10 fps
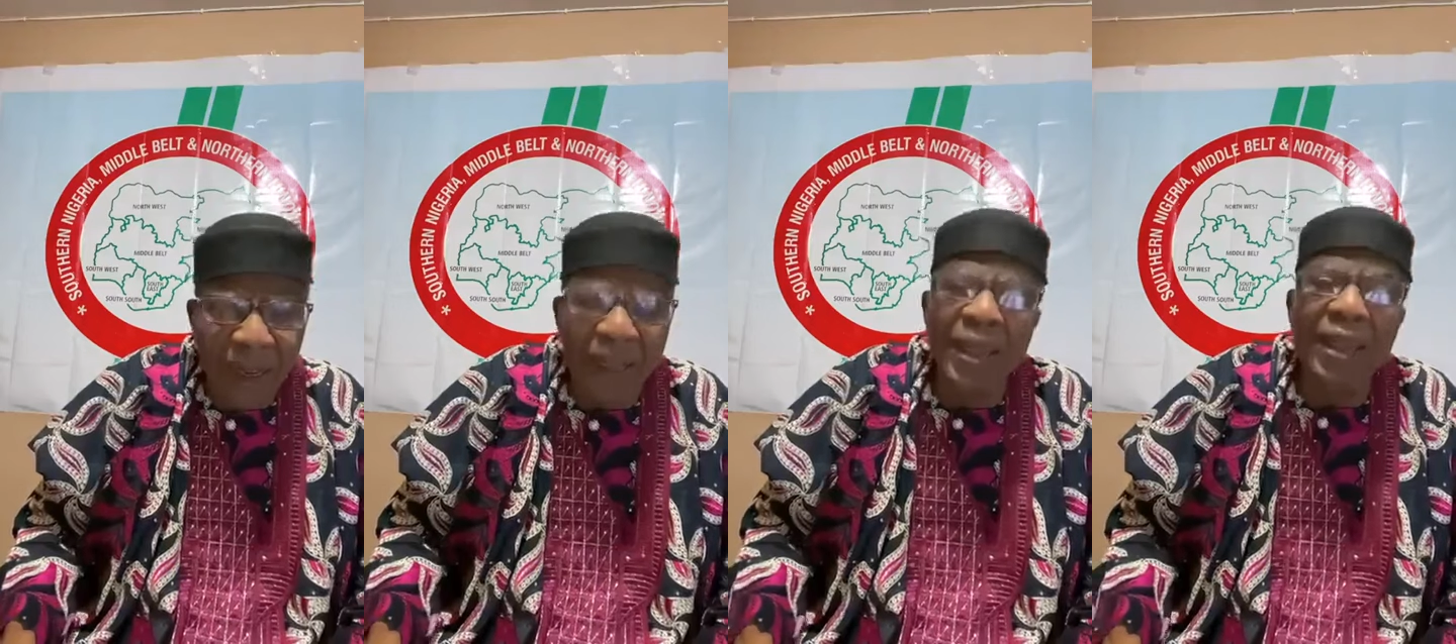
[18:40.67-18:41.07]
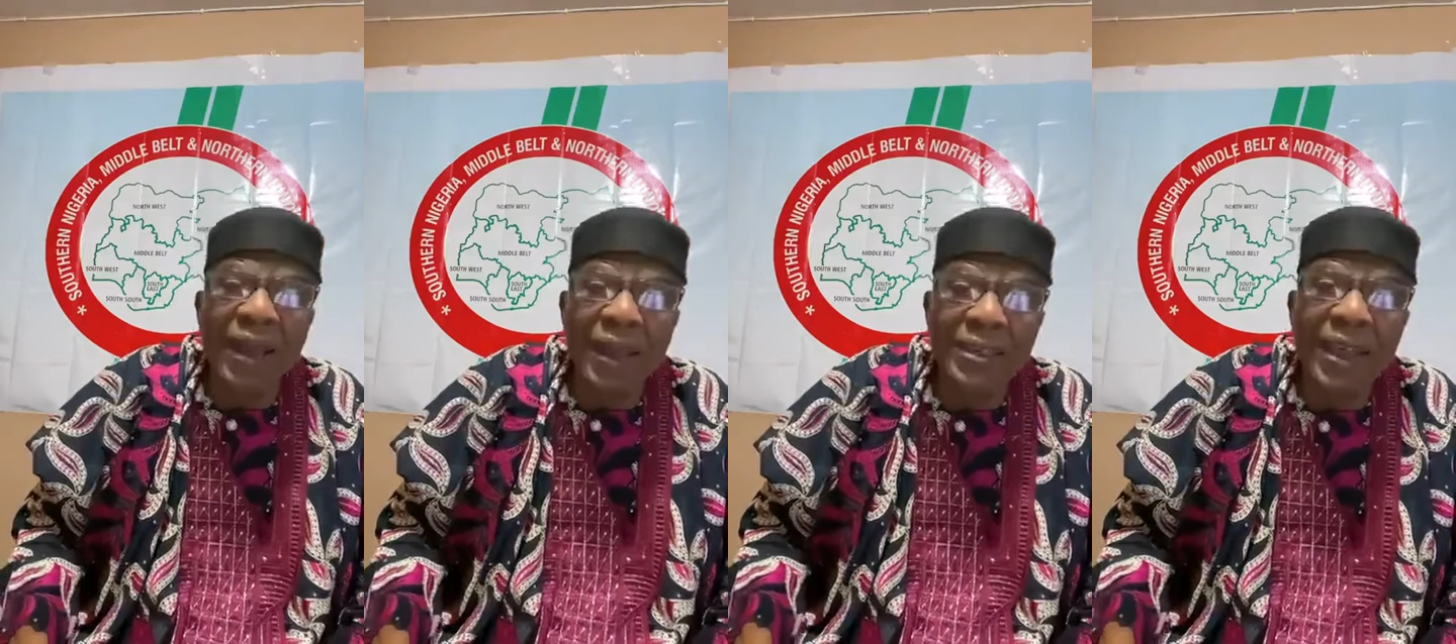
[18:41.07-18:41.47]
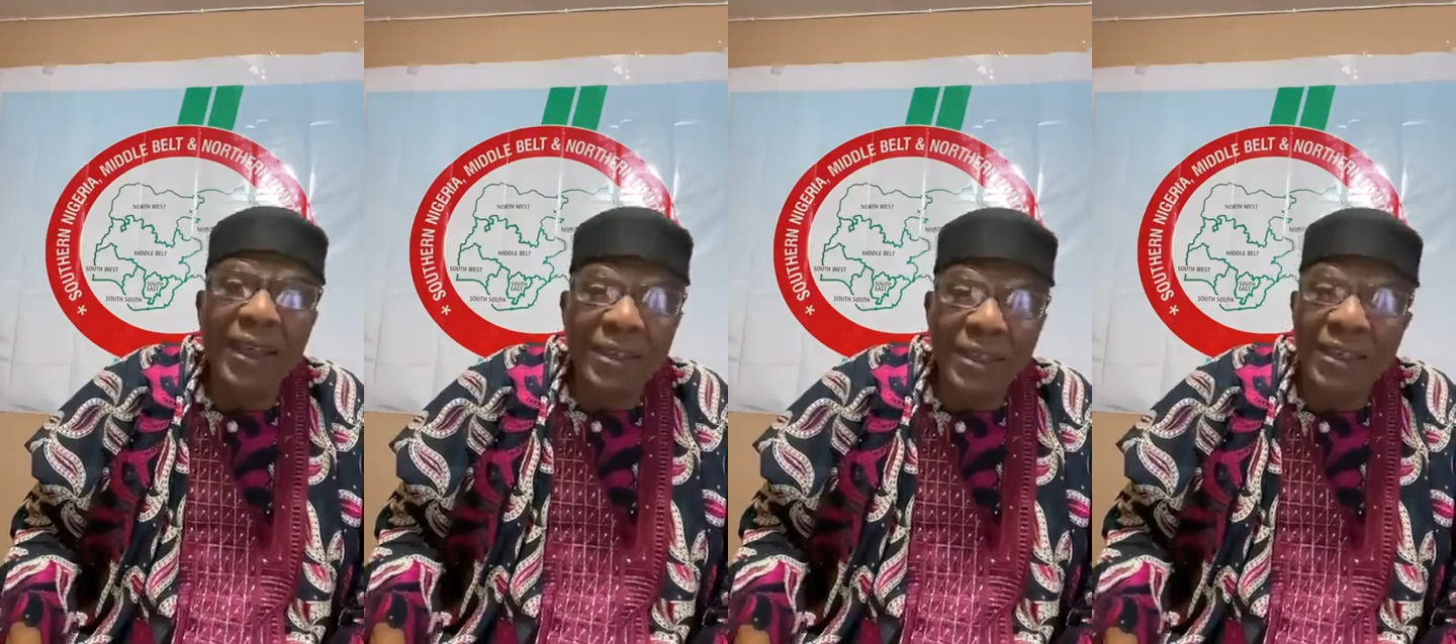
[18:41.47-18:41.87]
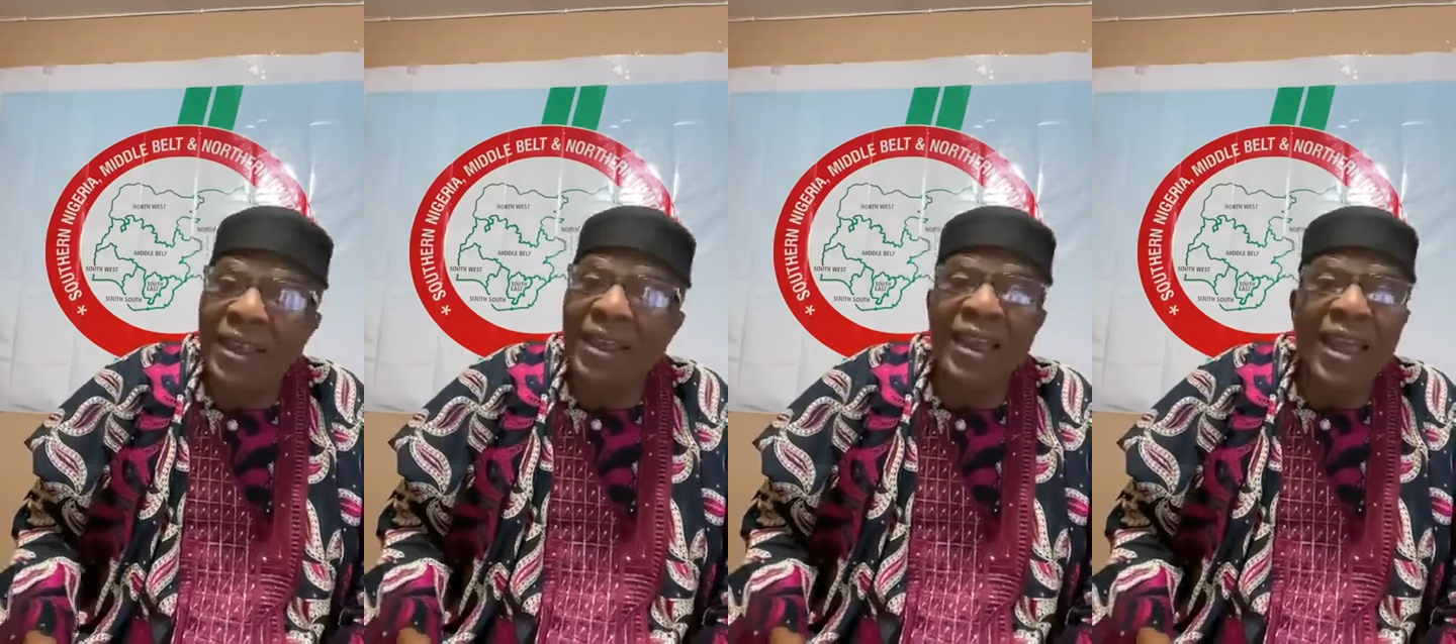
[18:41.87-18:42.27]
He has hands
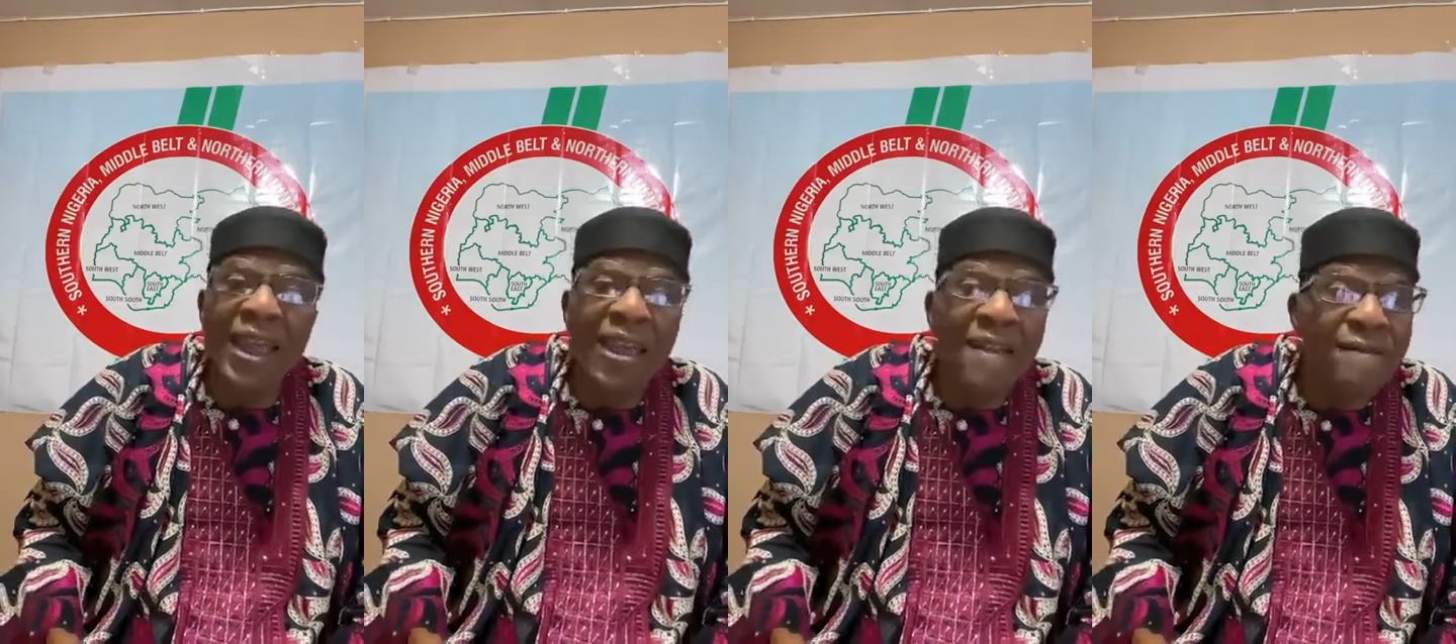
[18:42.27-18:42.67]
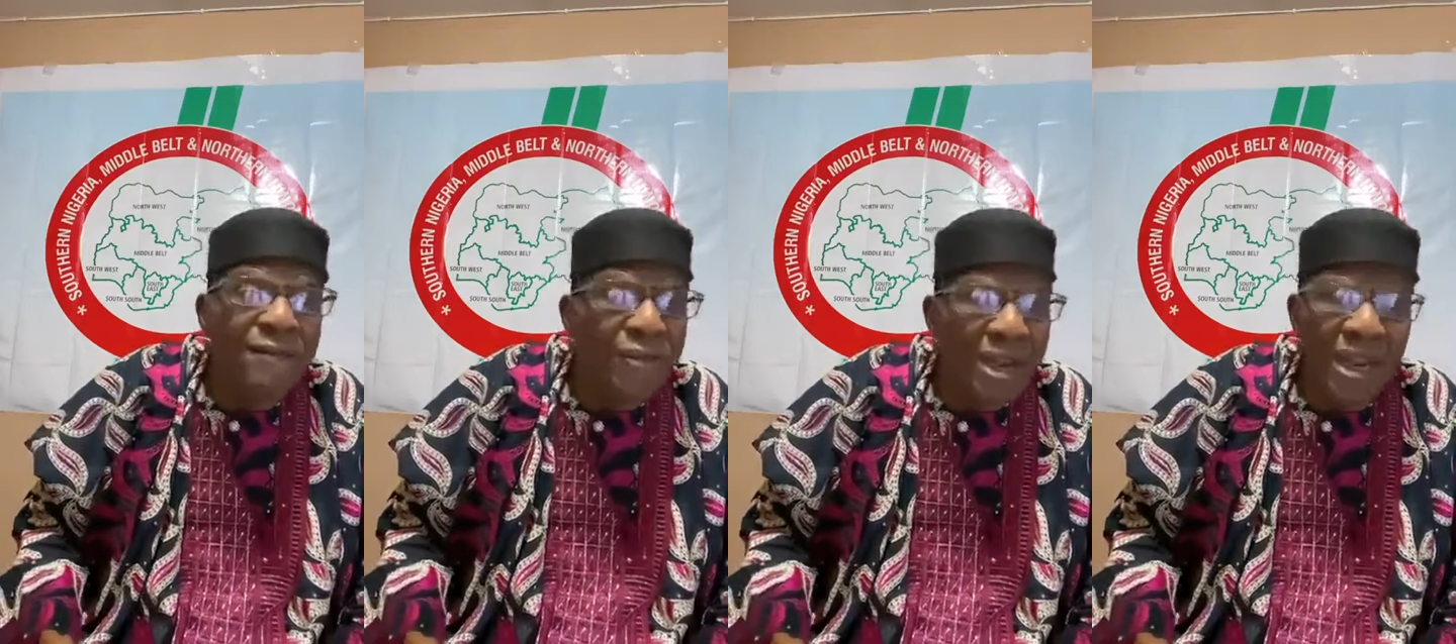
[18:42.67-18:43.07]
in every